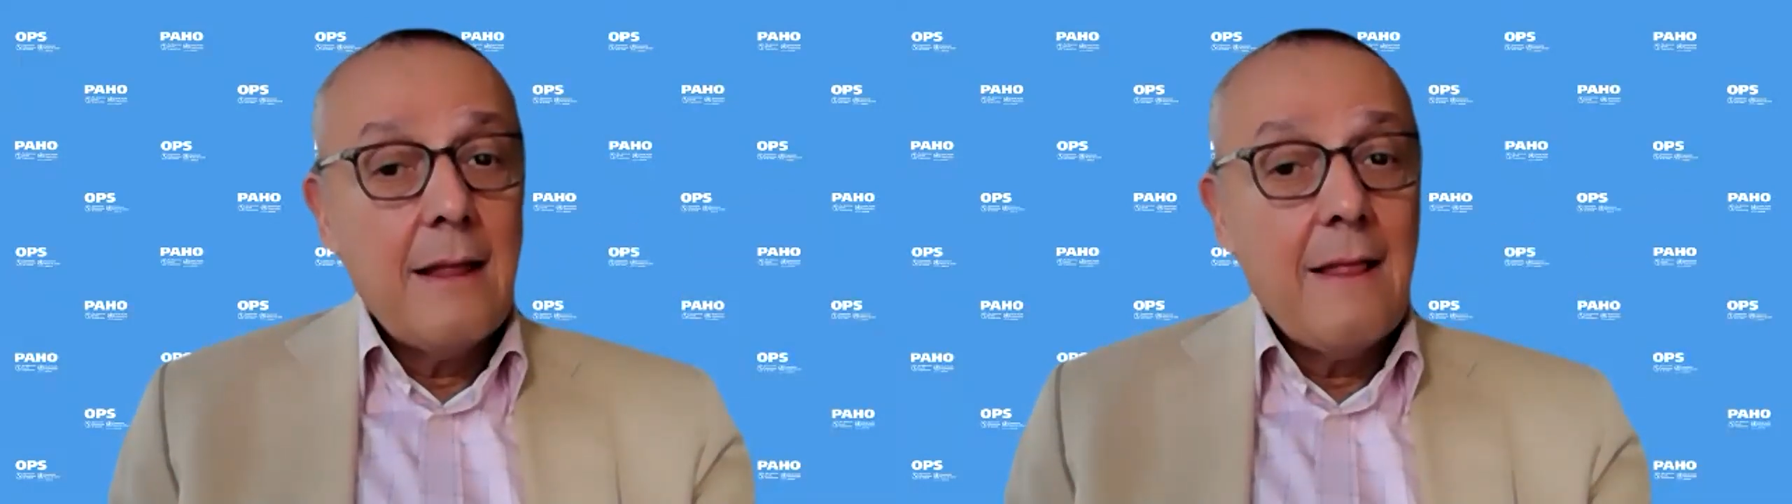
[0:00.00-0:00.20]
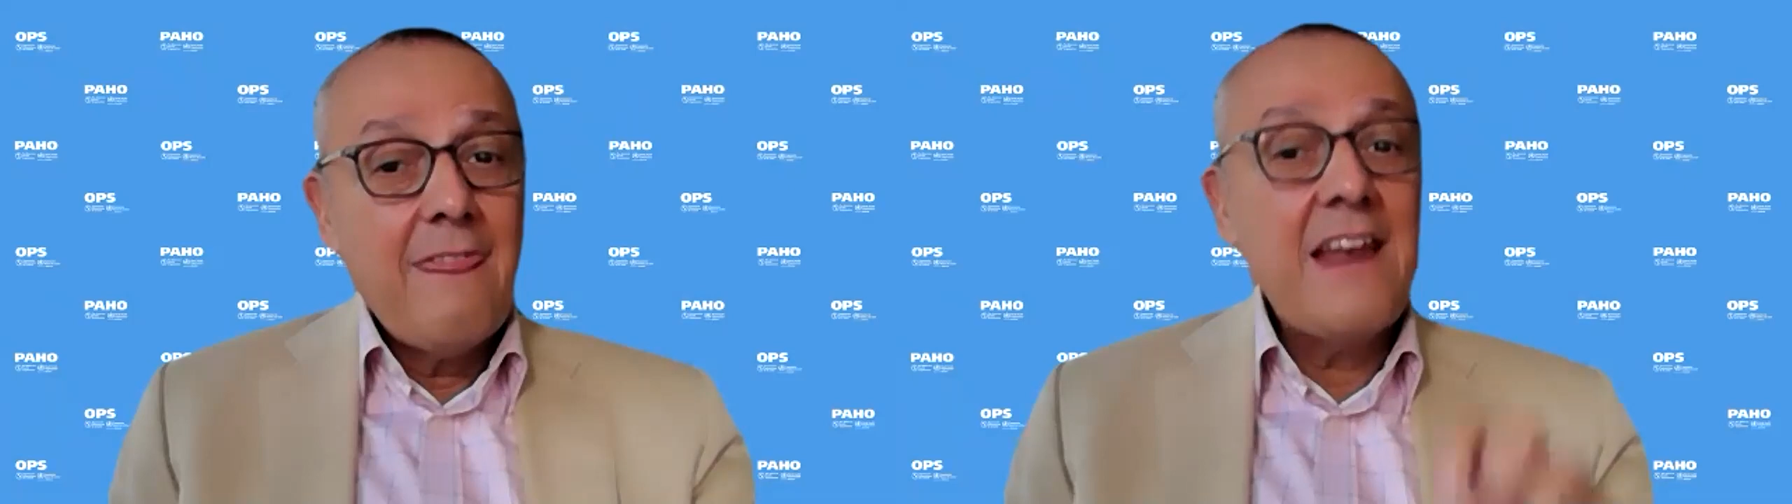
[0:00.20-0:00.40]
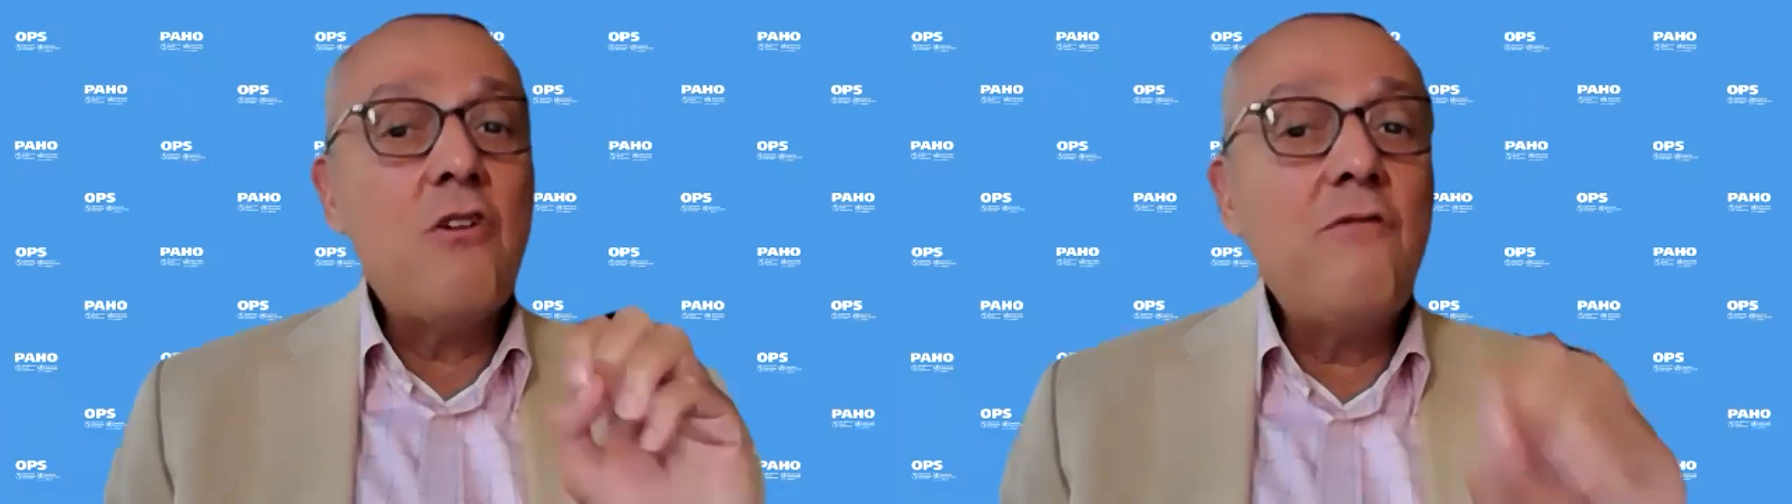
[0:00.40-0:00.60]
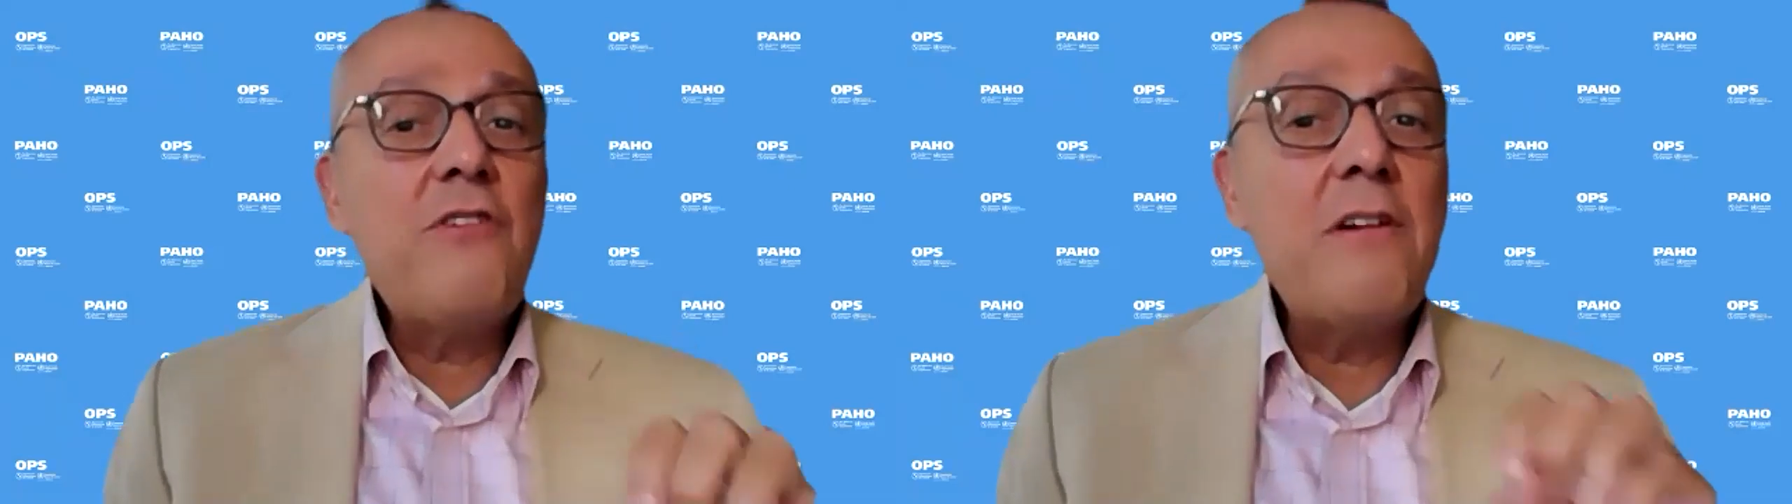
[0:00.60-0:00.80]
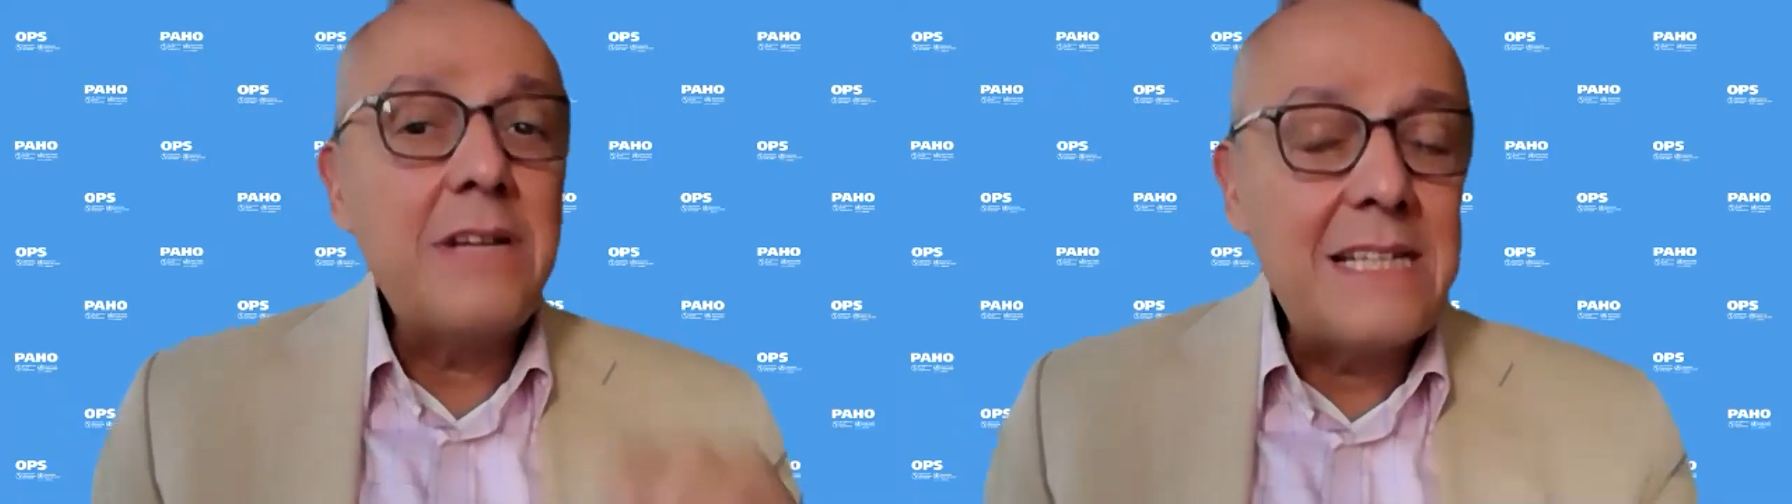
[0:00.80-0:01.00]
the
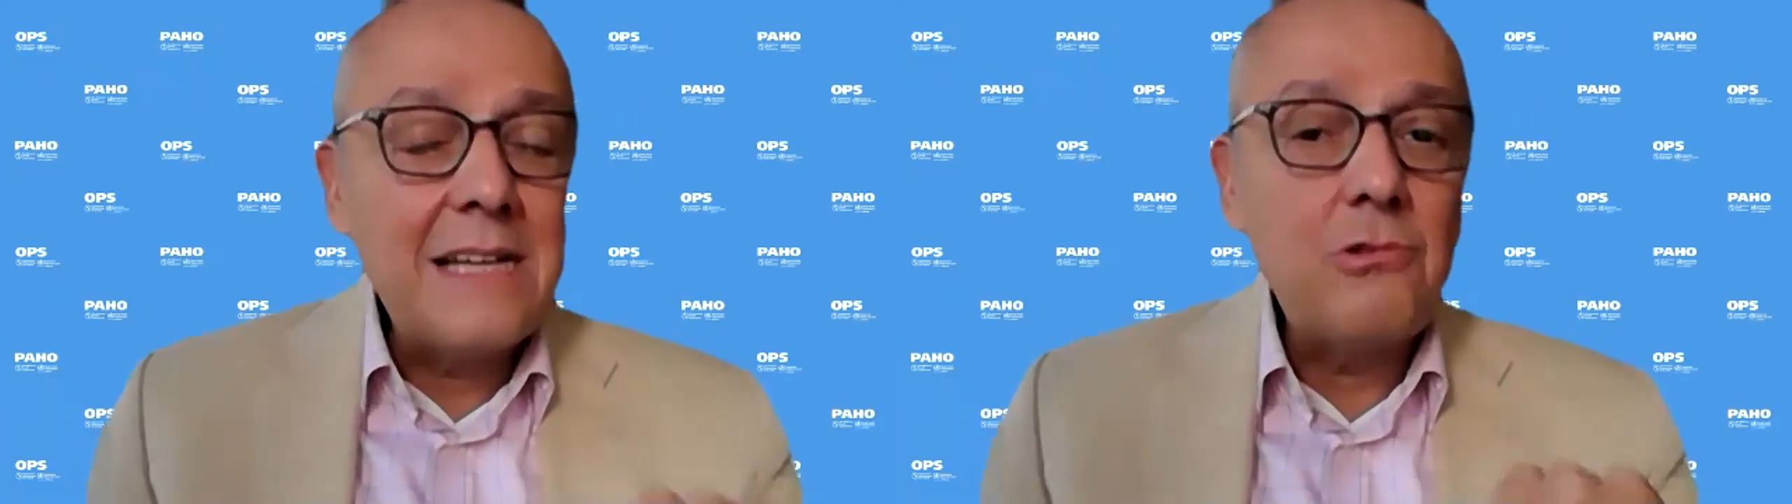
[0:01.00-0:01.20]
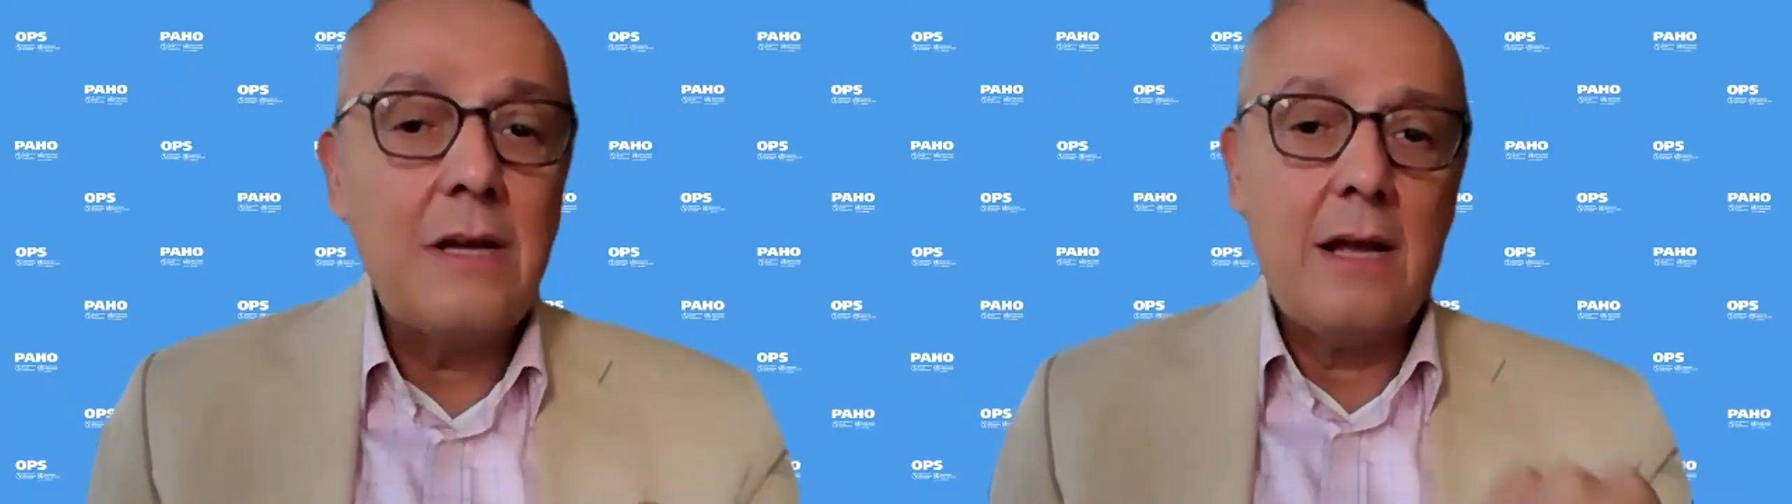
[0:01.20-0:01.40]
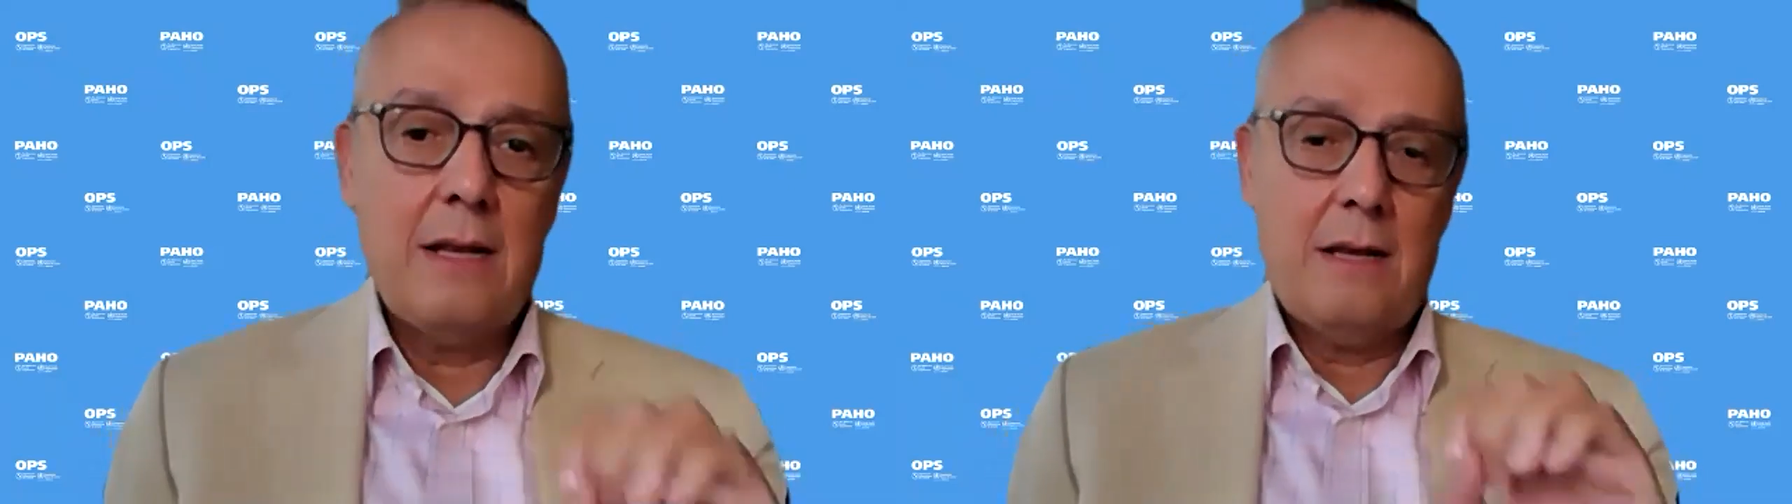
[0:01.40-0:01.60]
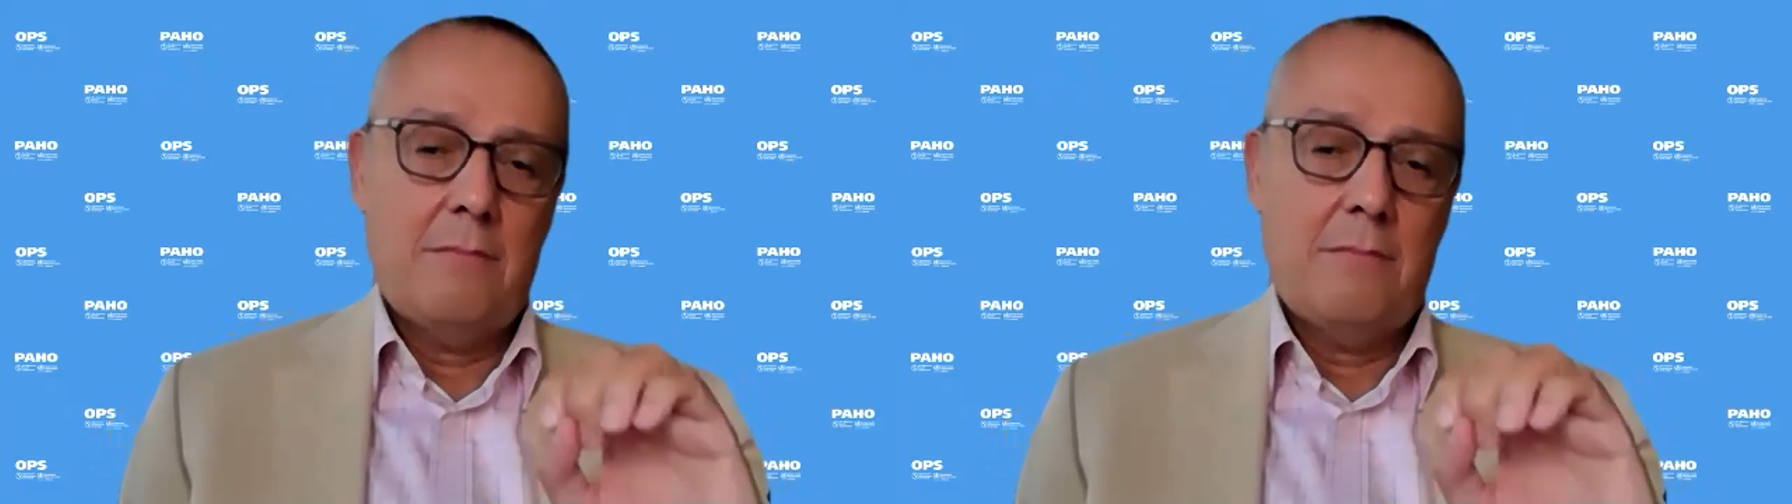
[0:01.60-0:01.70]
non-pharmaceutical